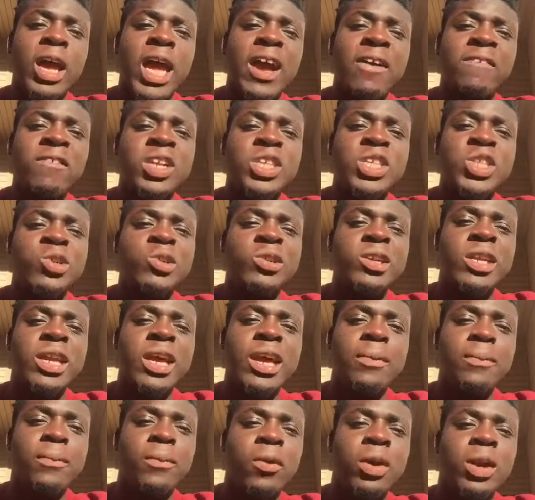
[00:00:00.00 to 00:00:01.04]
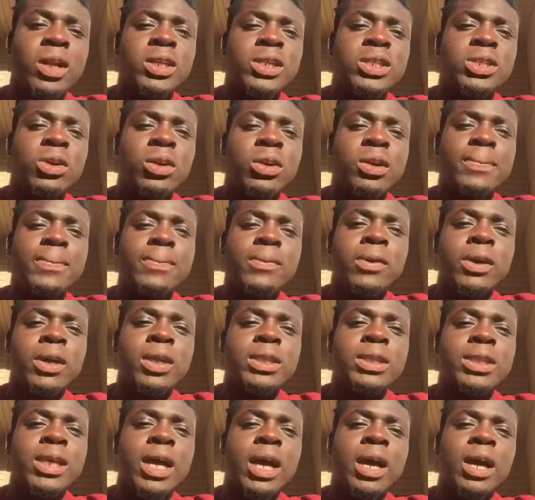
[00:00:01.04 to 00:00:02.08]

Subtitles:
Average 29 points, 30 points.